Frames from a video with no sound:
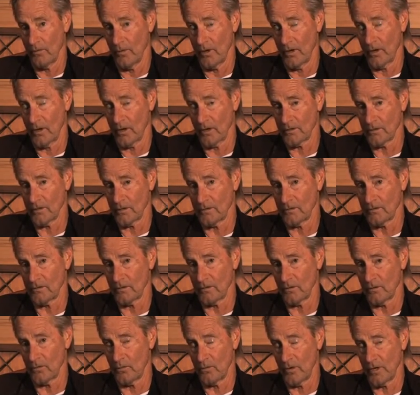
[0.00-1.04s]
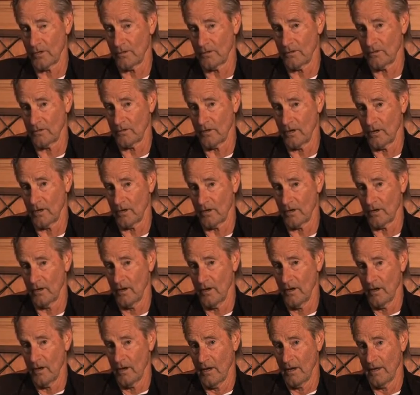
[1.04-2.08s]
because it's so rich and
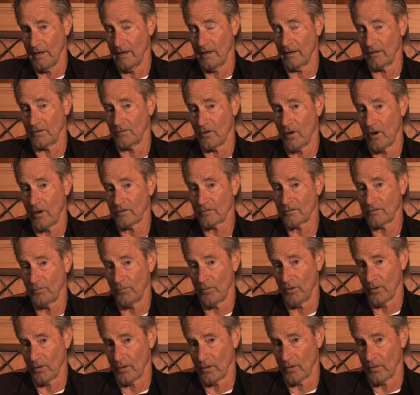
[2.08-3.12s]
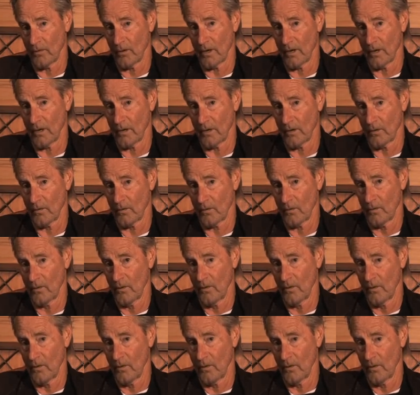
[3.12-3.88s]
inexhaustible in a way, you know.